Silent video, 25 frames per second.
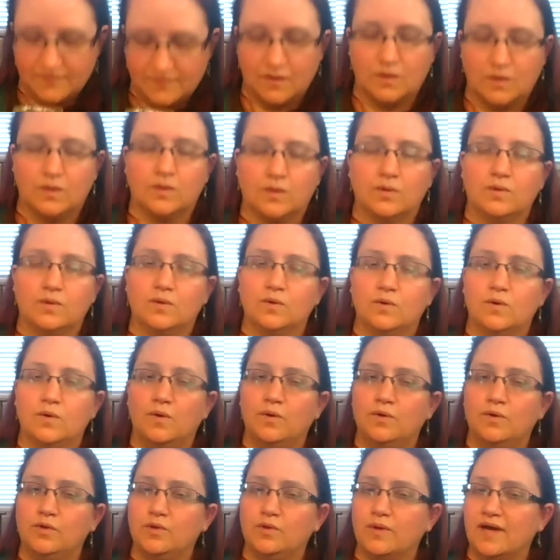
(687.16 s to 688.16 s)

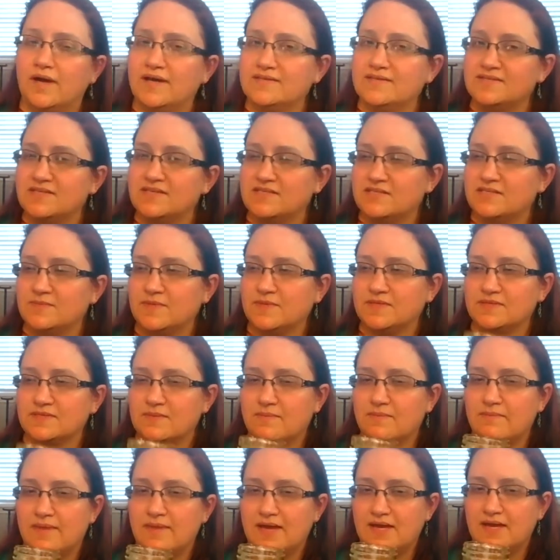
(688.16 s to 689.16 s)
Oh, you guys, that smells
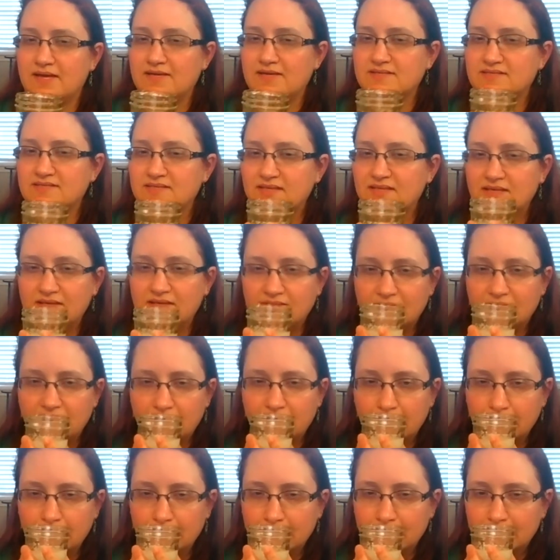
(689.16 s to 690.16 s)

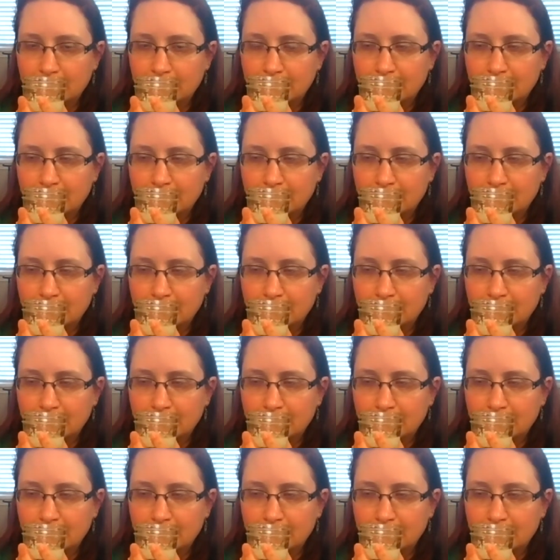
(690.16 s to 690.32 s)
amazing.